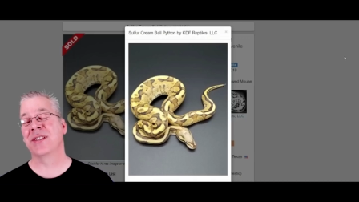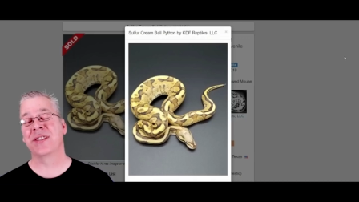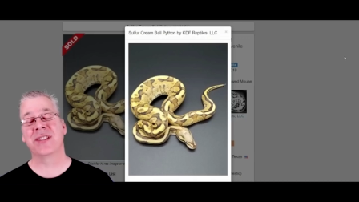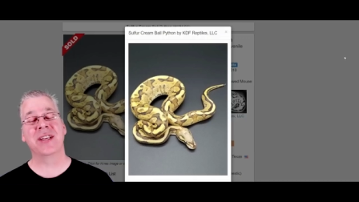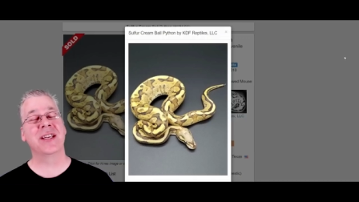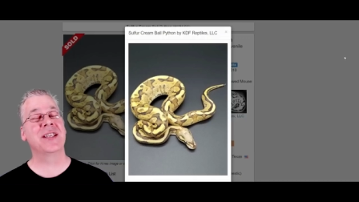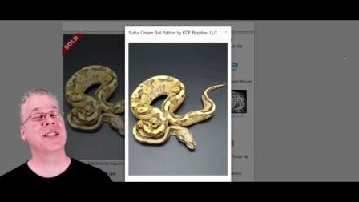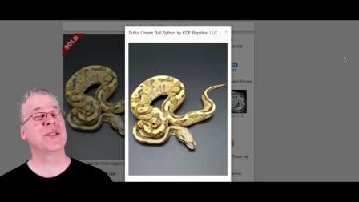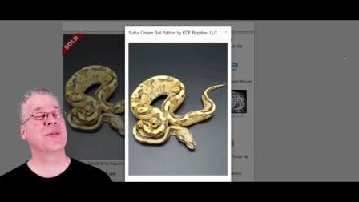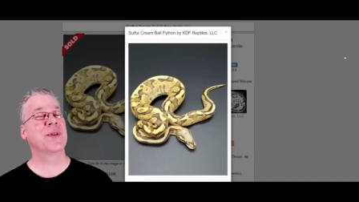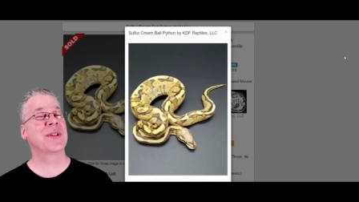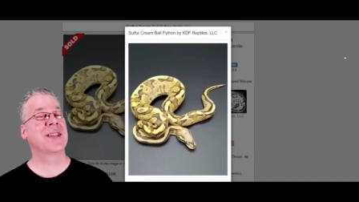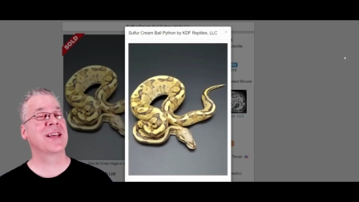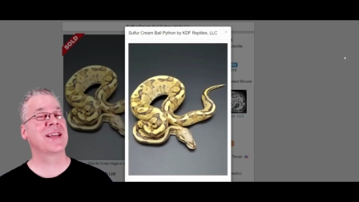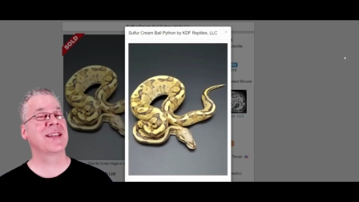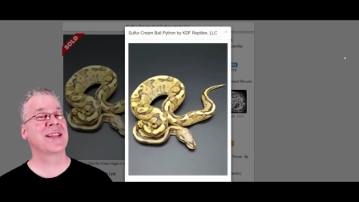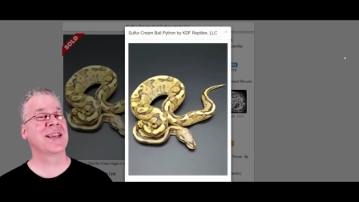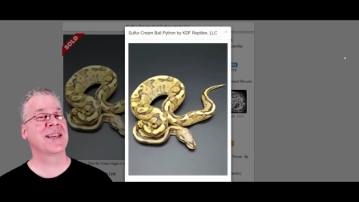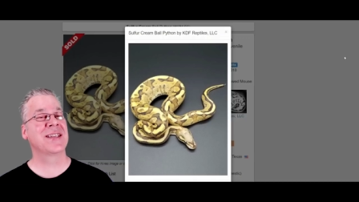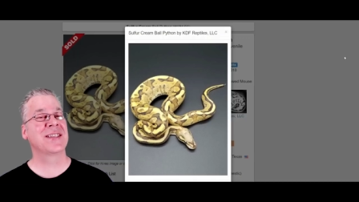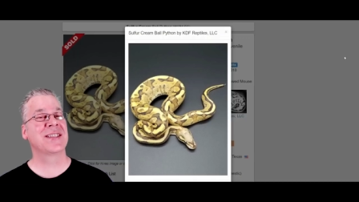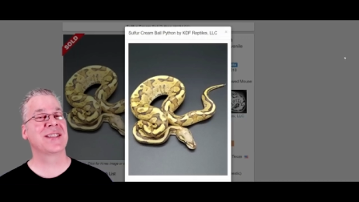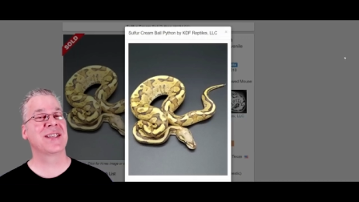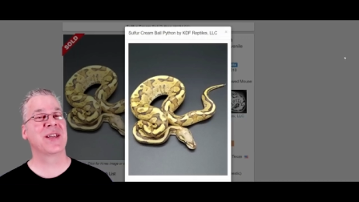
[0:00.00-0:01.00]
Essentially what that
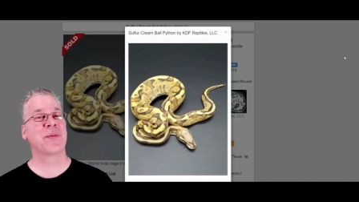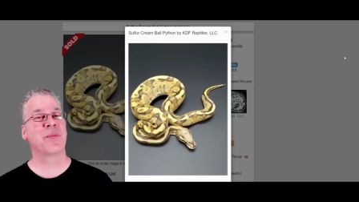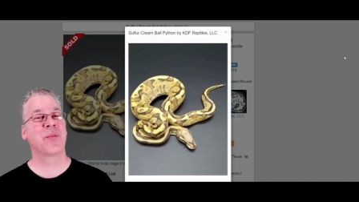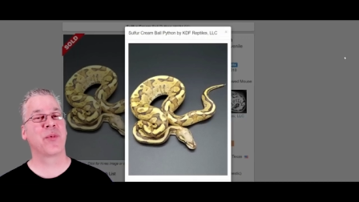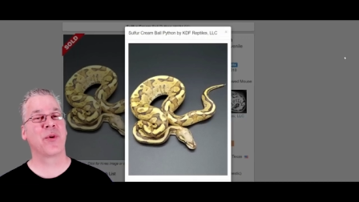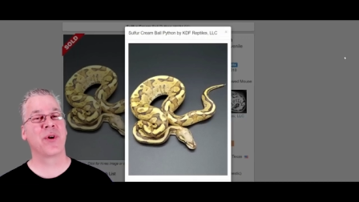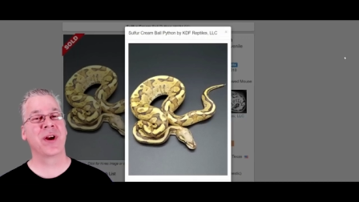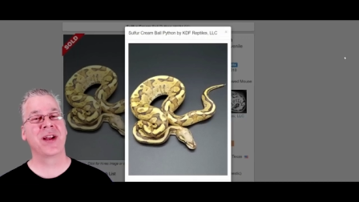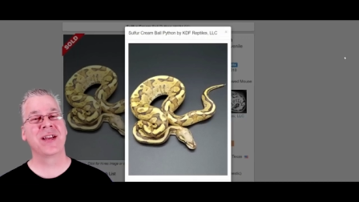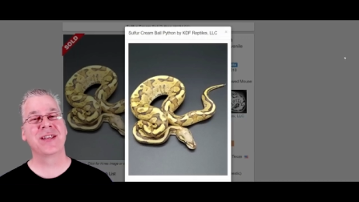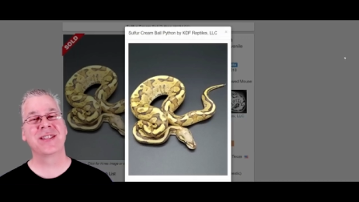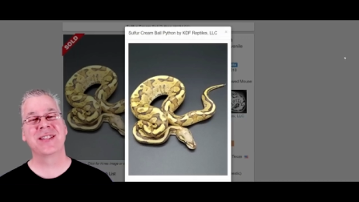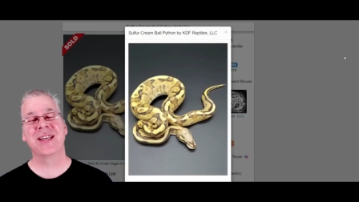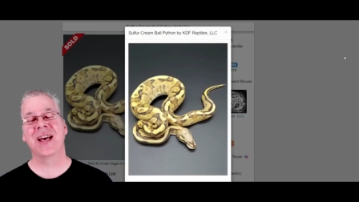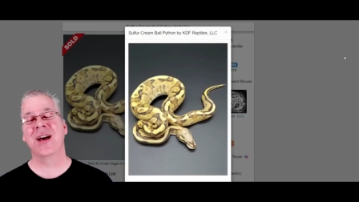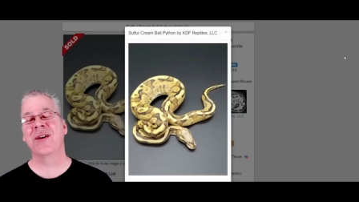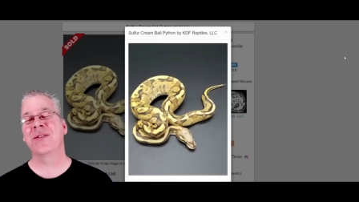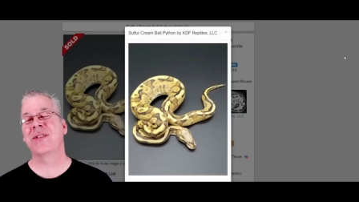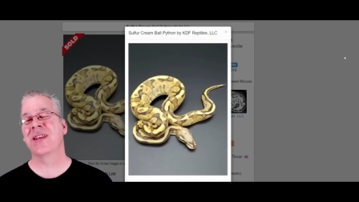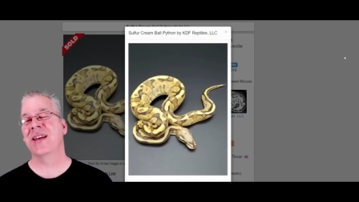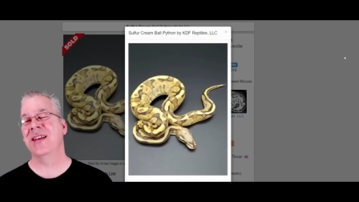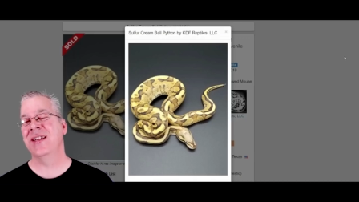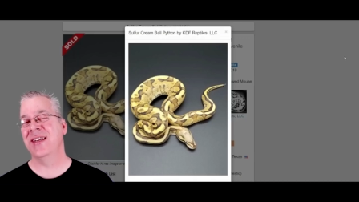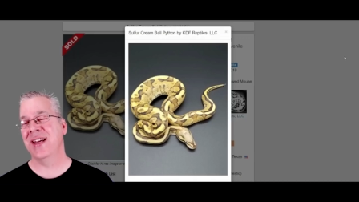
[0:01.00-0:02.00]
does is it brings
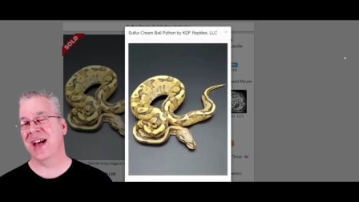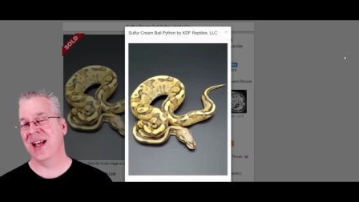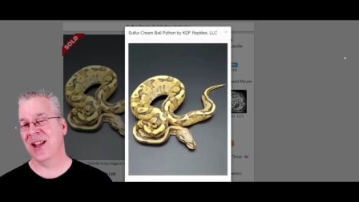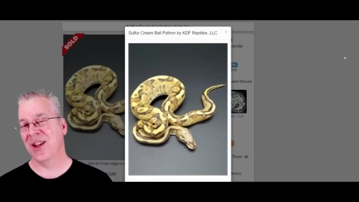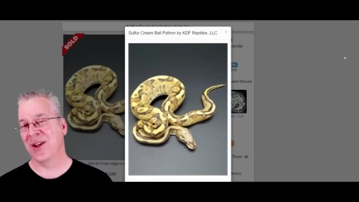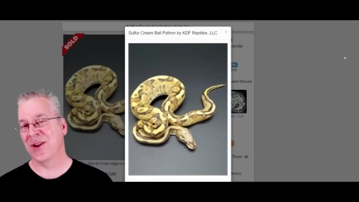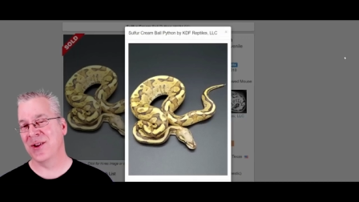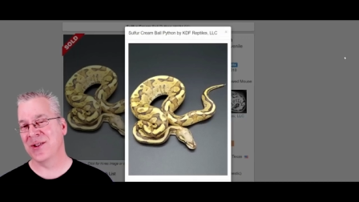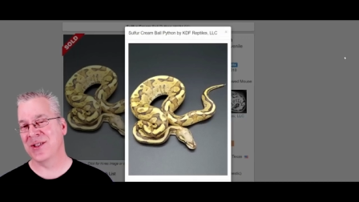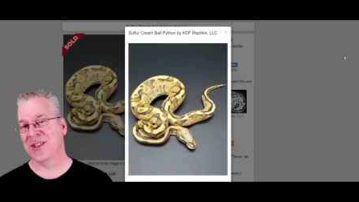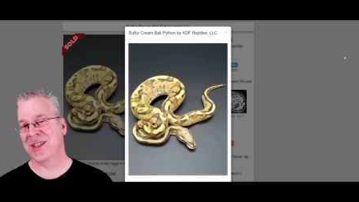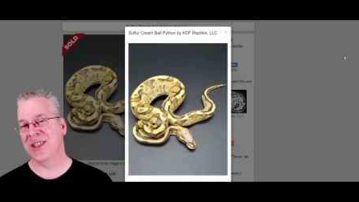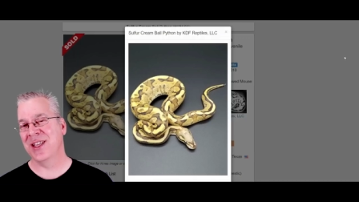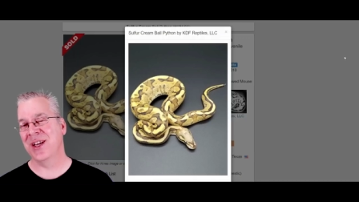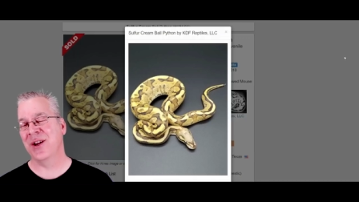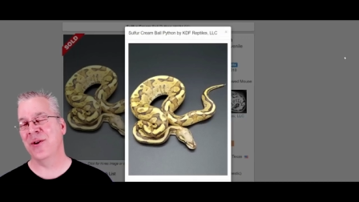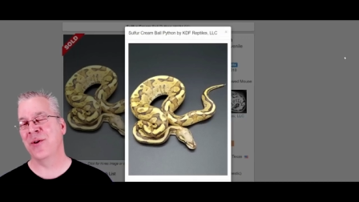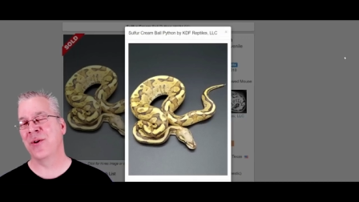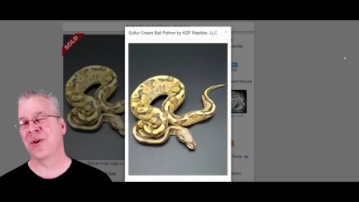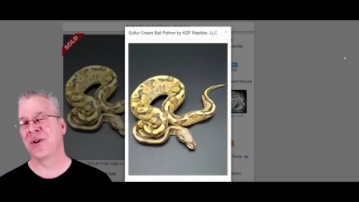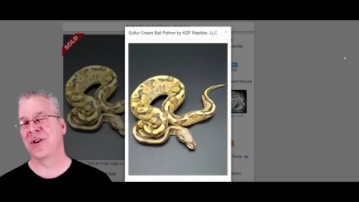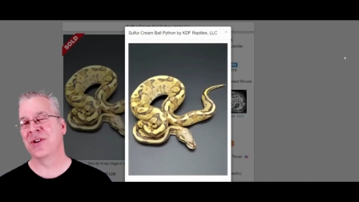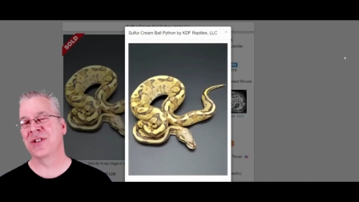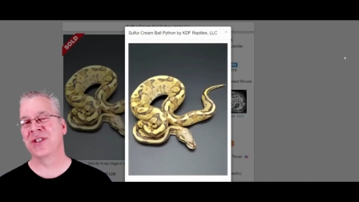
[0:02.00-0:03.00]
out the yellows and the
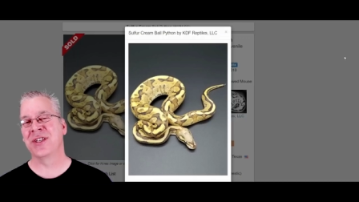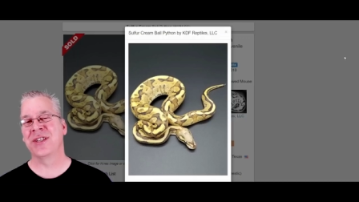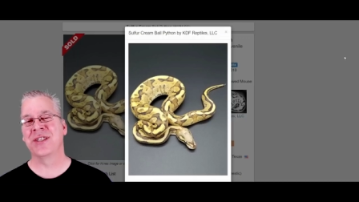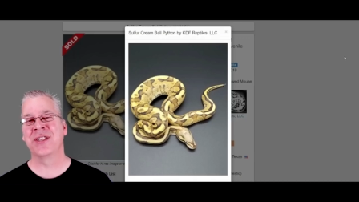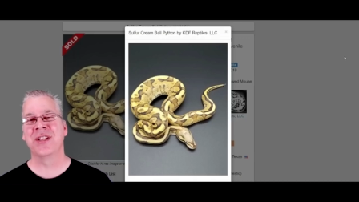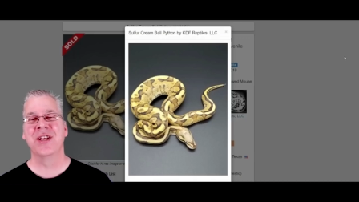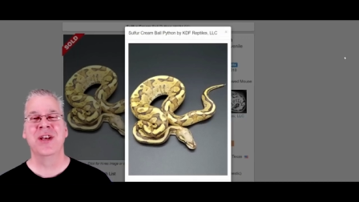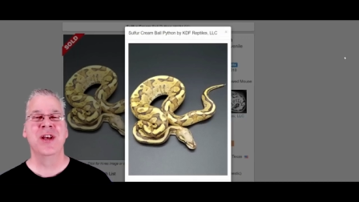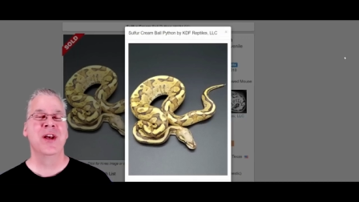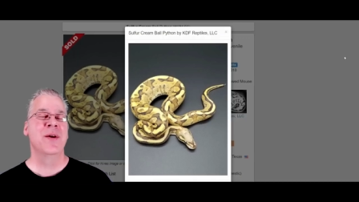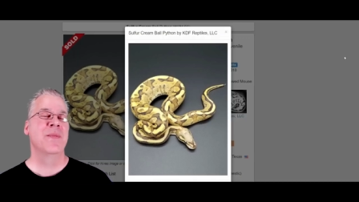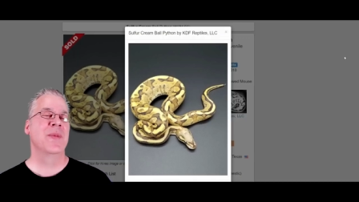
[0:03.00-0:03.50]
oranges,